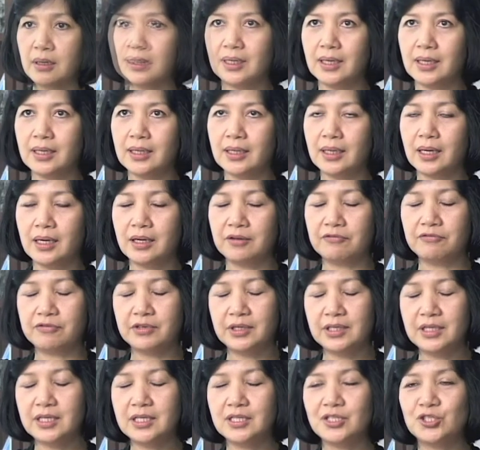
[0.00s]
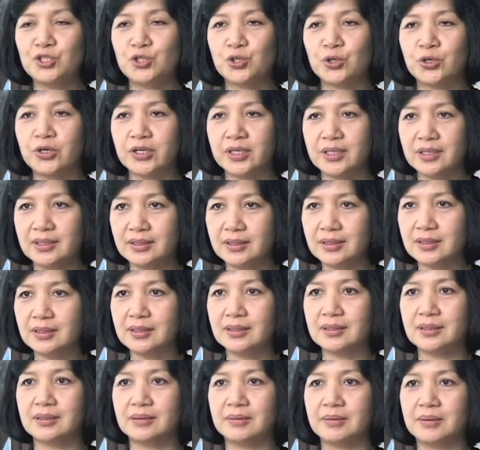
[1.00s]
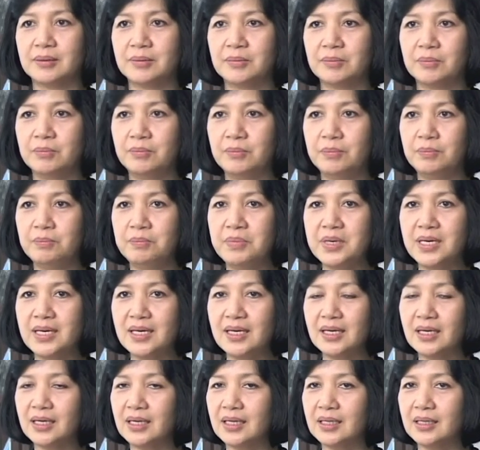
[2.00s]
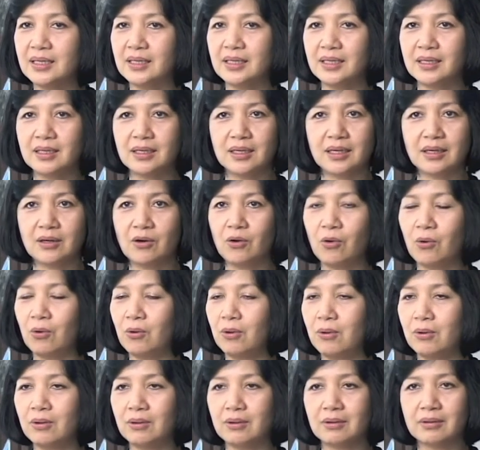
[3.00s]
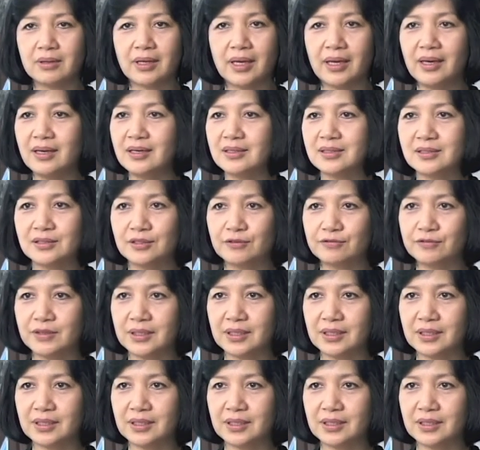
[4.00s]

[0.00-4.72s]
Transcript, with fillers: I, I've really enjoyed uh, being in all A S E F